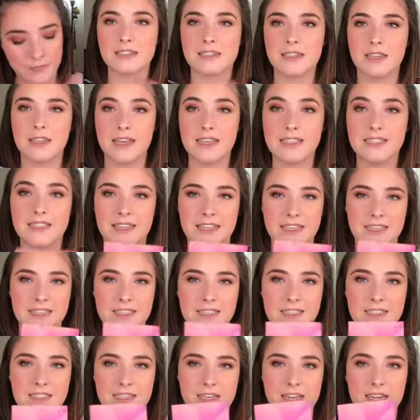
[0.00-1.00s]
This
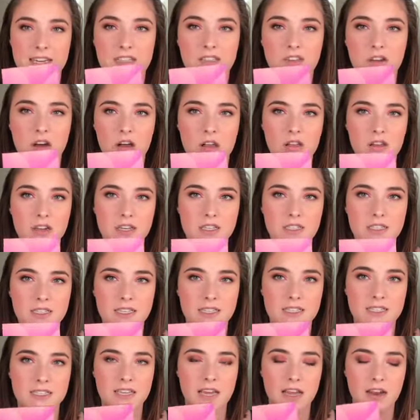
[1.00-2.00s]
is $10
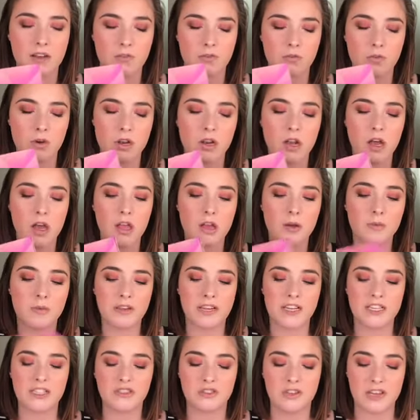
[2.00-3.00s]
instead of $1
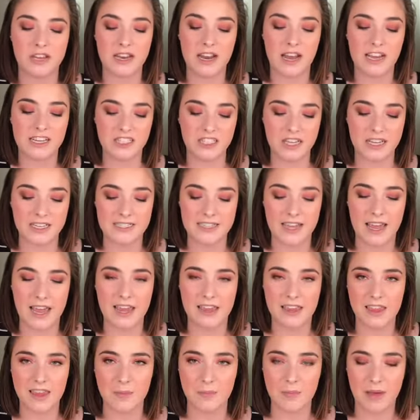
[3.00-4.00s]
because you get 9 shades
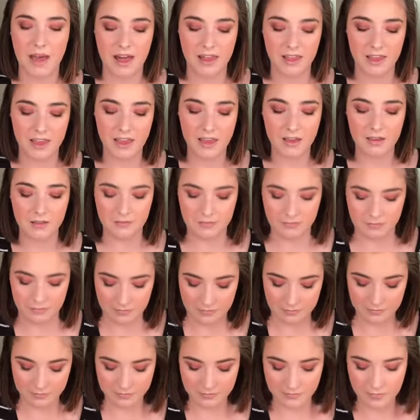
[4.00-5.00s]
and the palette.
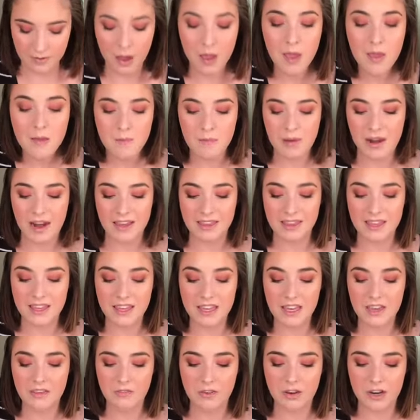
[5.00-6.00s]
But I
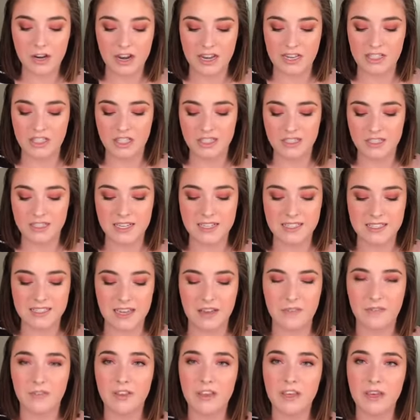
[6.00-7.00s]
think if you're interested,
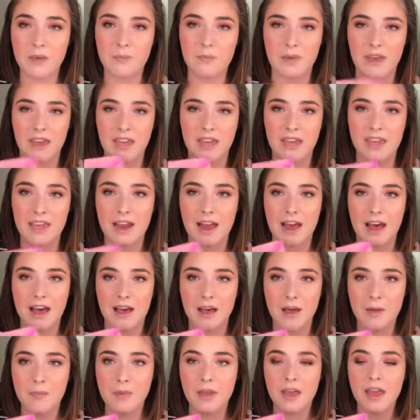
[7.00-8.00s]
definitely pick it
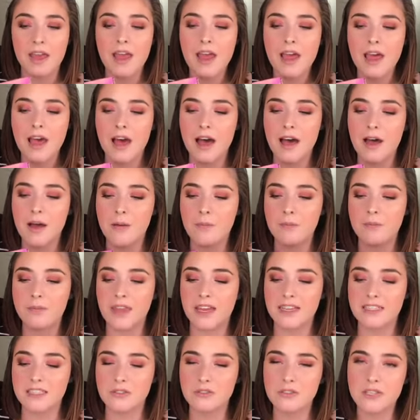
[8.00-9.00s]
up.
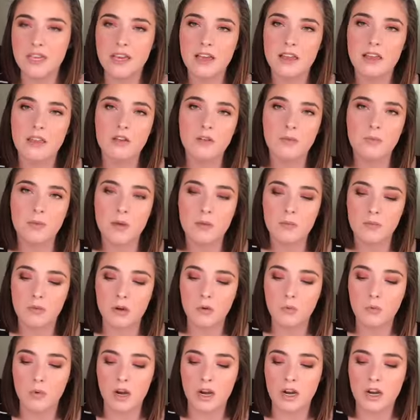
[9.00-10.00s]
They do take a little bit
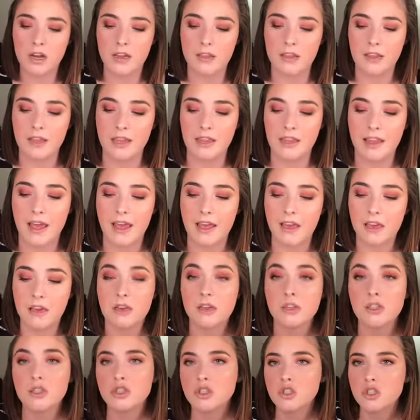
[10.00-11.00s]
more work than like
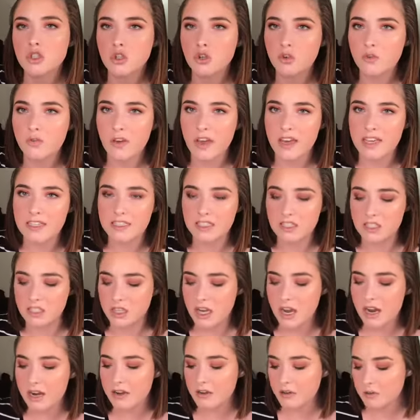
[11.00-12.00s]
Too Faced
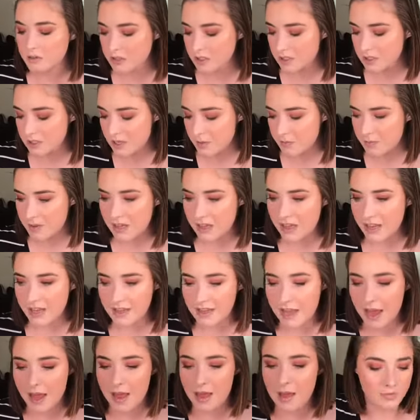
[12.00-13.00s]
shadows or something like
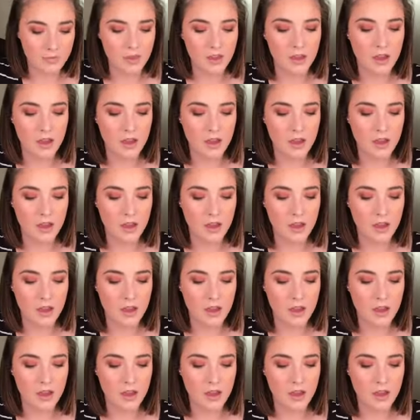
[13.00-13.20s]
that.